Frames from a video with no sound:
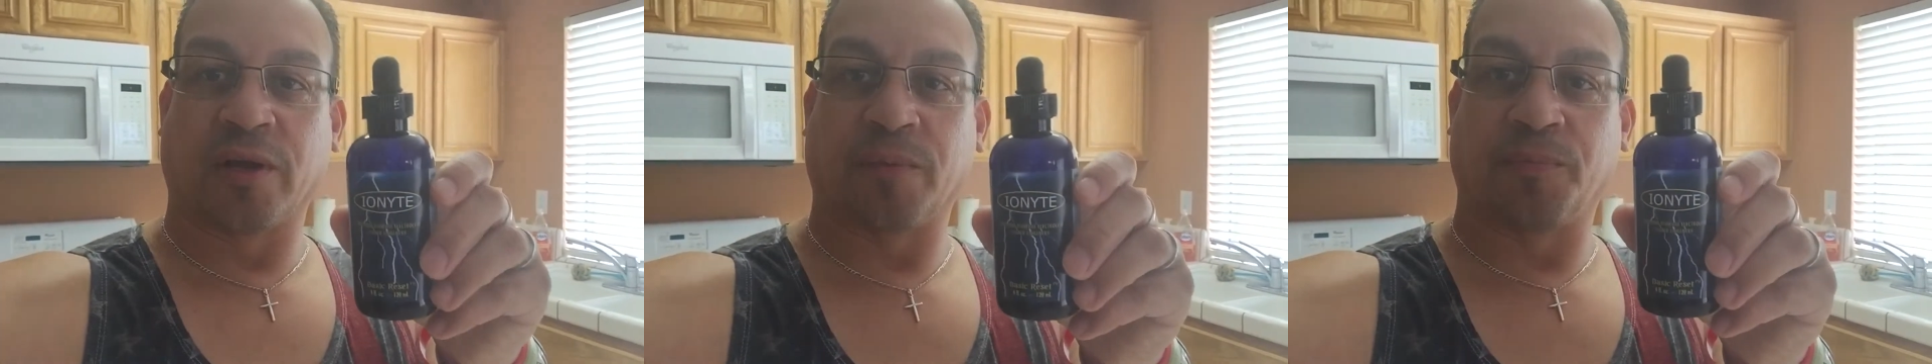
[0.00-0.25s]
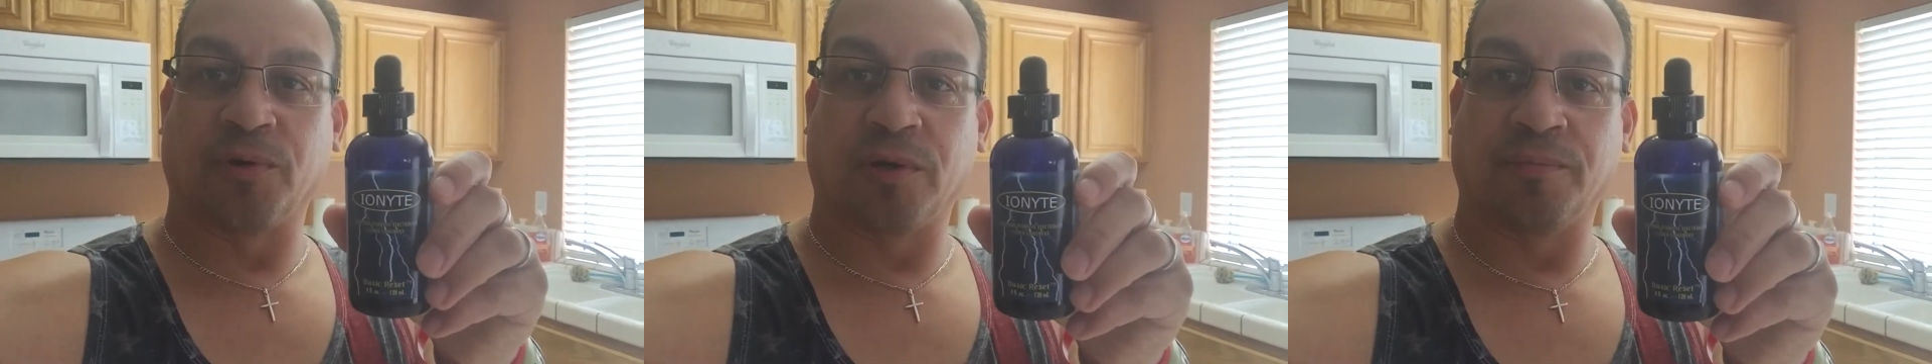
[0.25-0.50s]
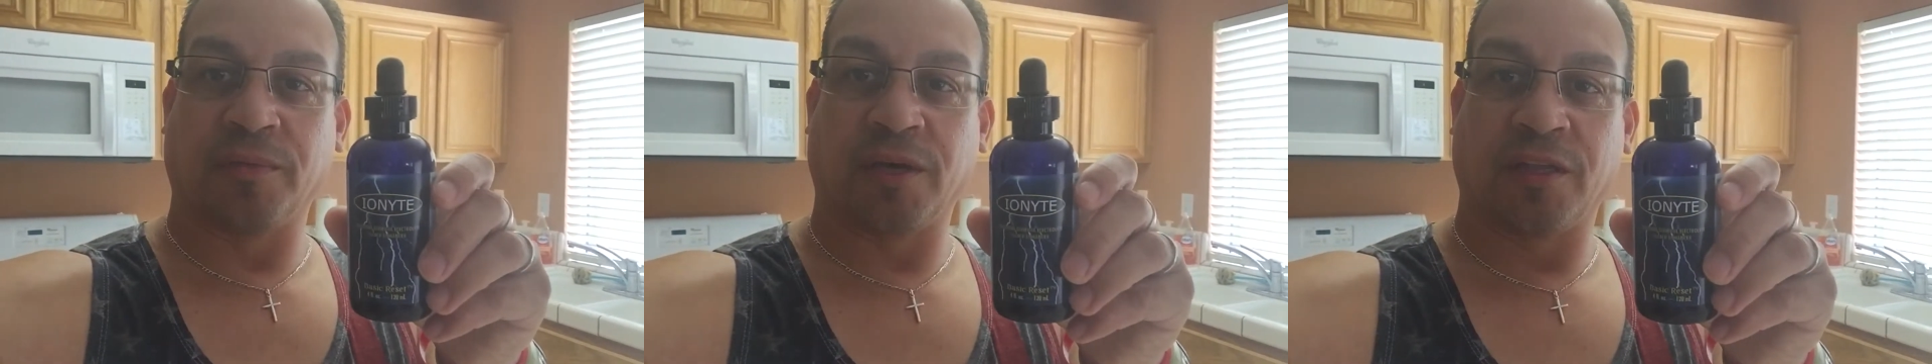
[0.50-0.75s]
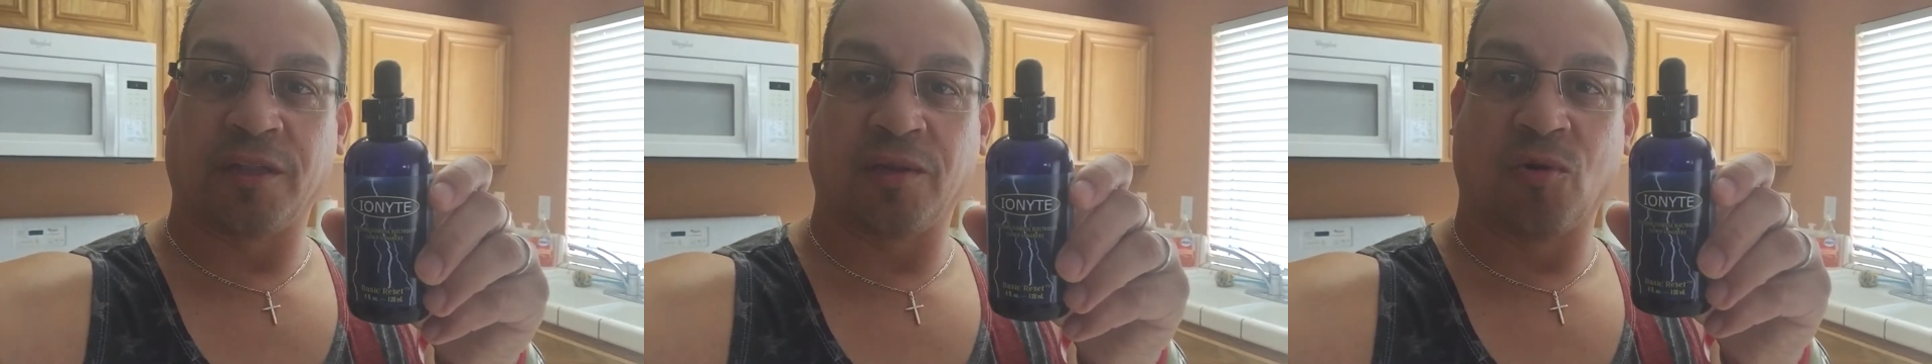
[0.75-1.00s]
and I put them
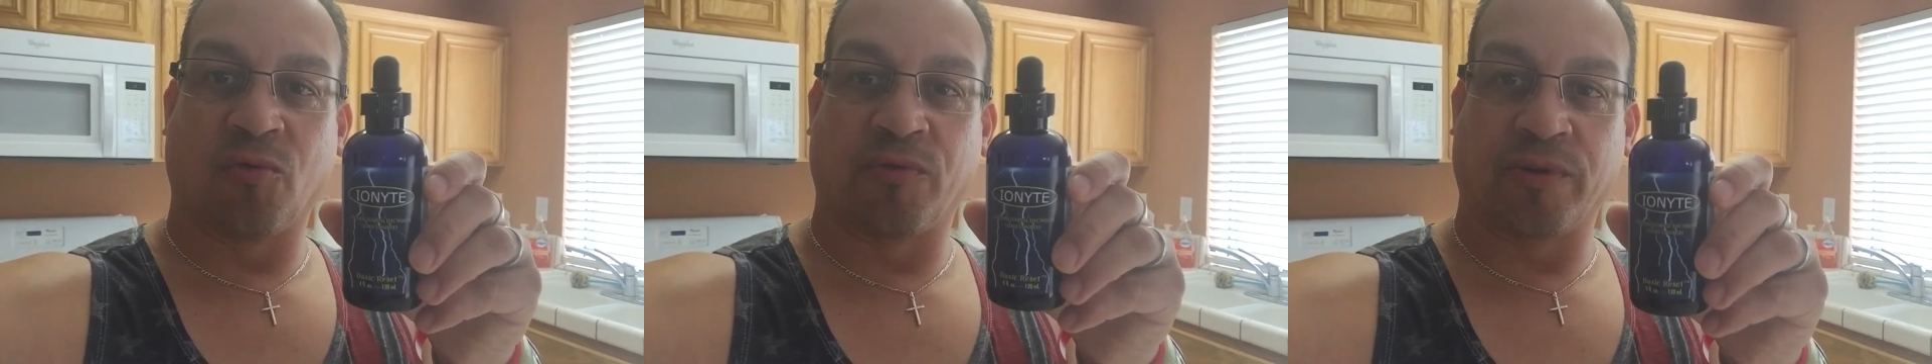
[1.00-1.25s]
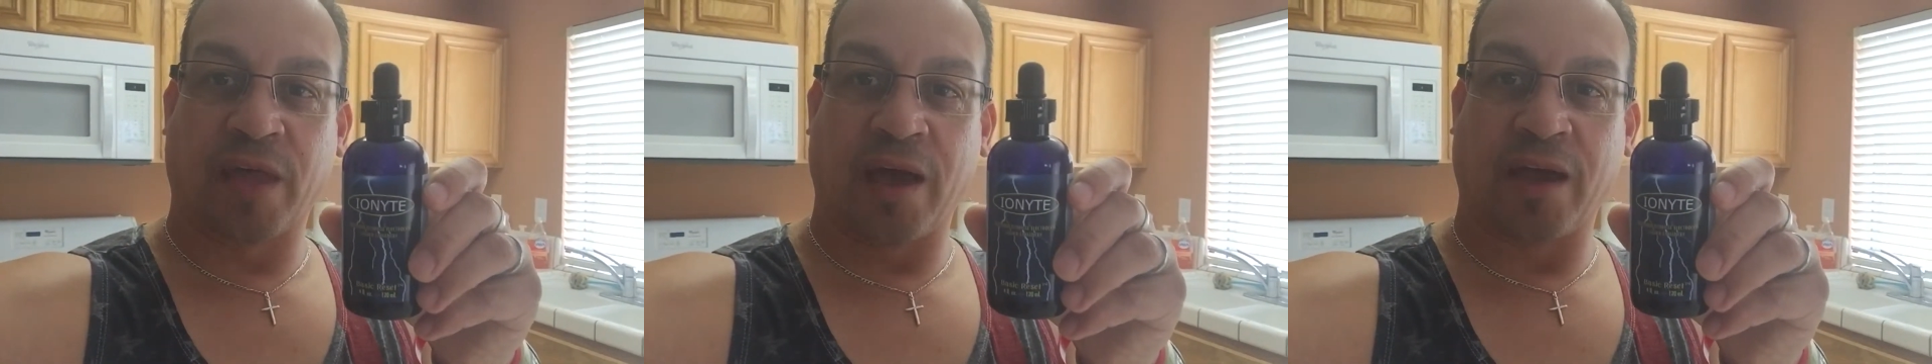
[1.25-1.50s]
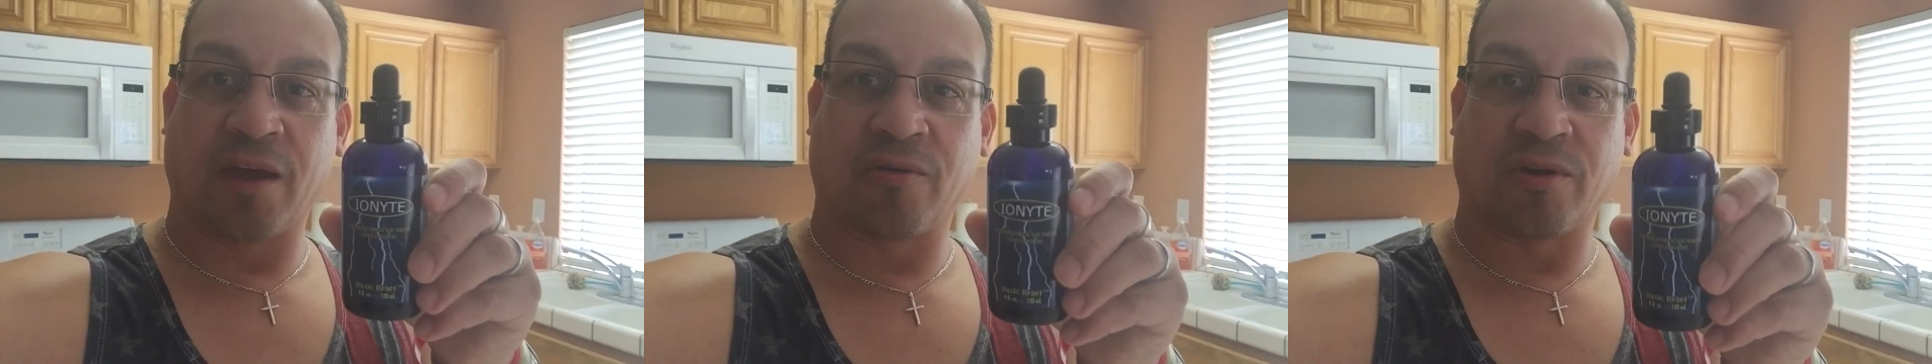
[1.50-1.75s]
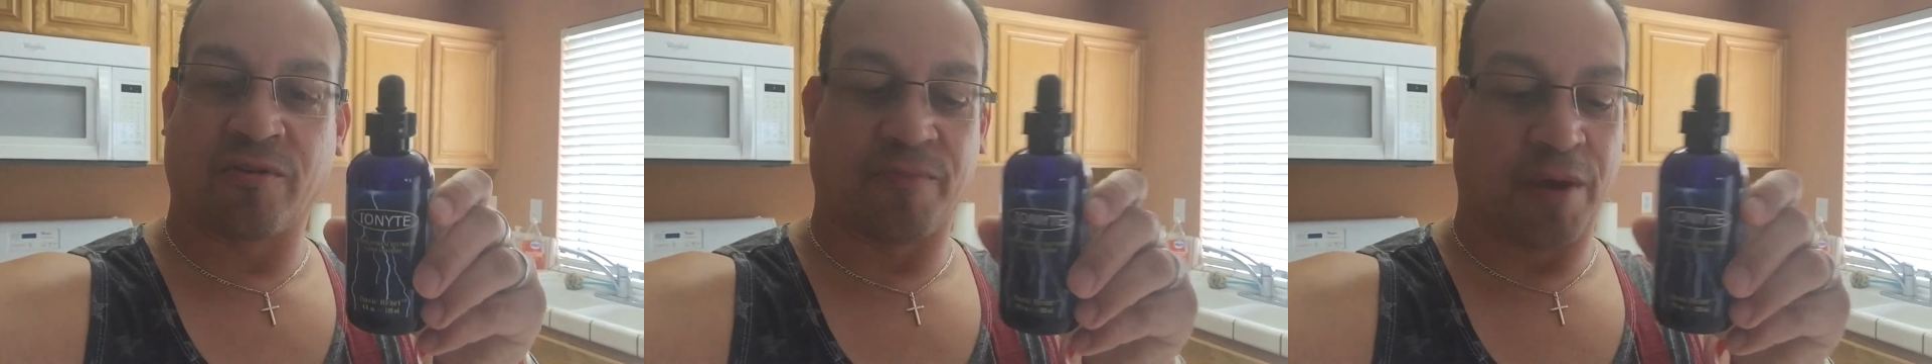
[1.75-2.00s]
in over that
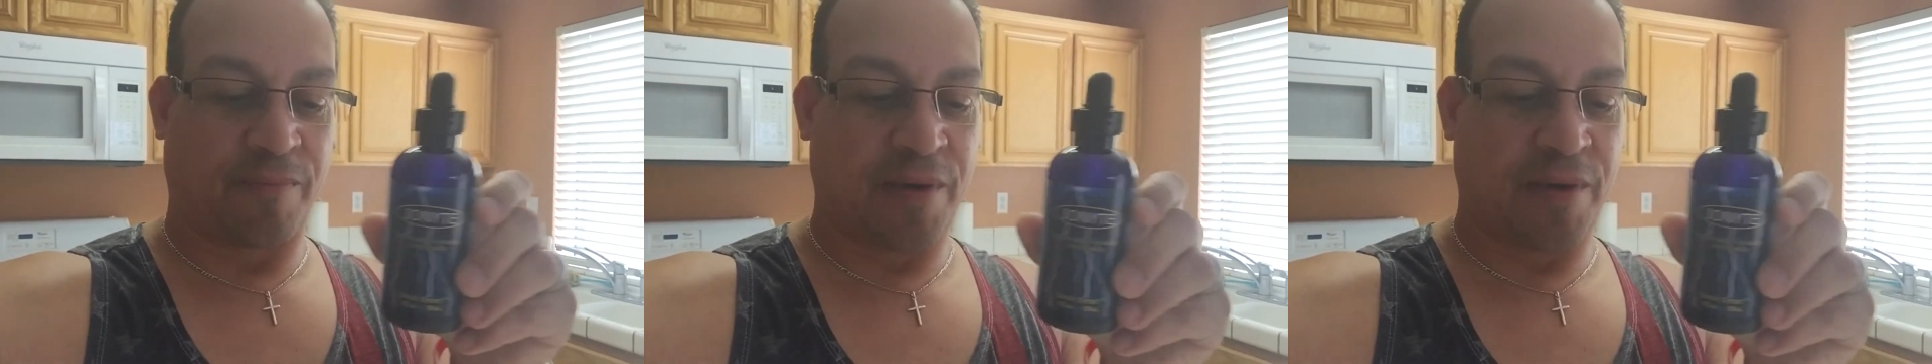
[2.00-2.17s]
area of my